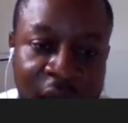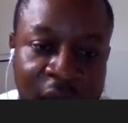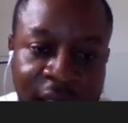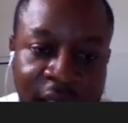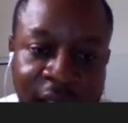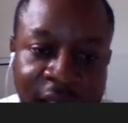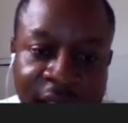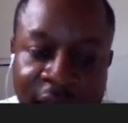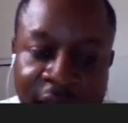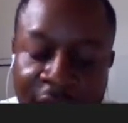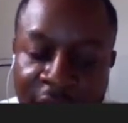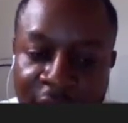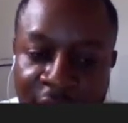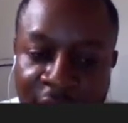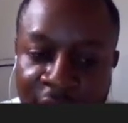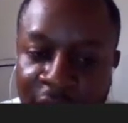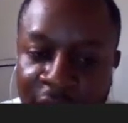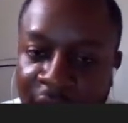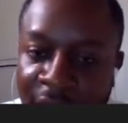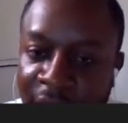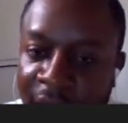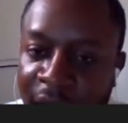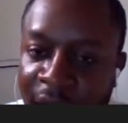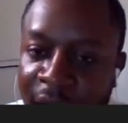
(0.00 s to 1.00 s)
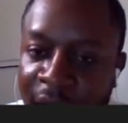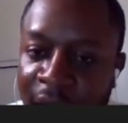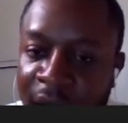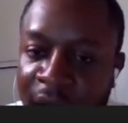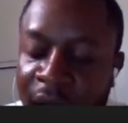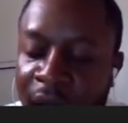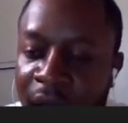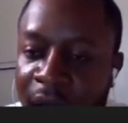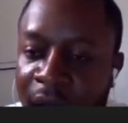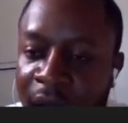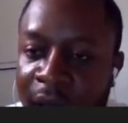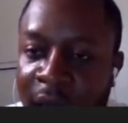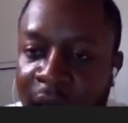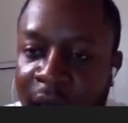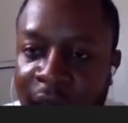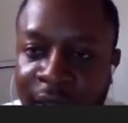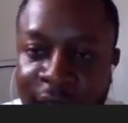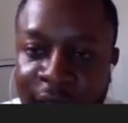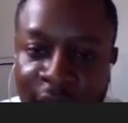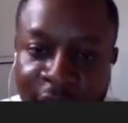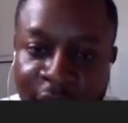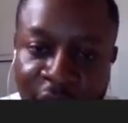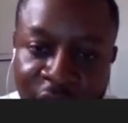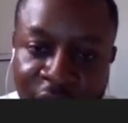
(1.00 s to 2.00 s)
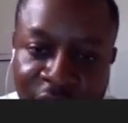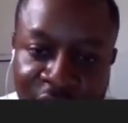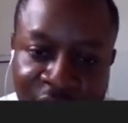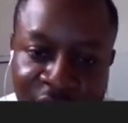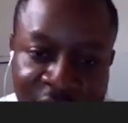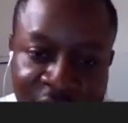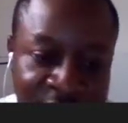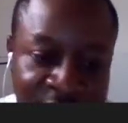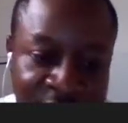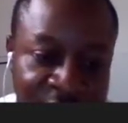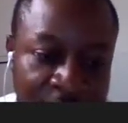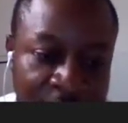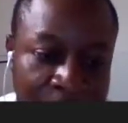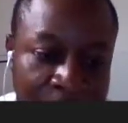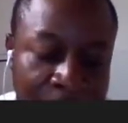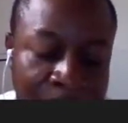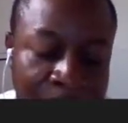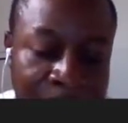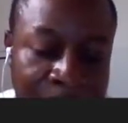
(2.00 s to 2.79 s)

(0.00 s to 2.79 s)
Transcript: that answer your question, sir.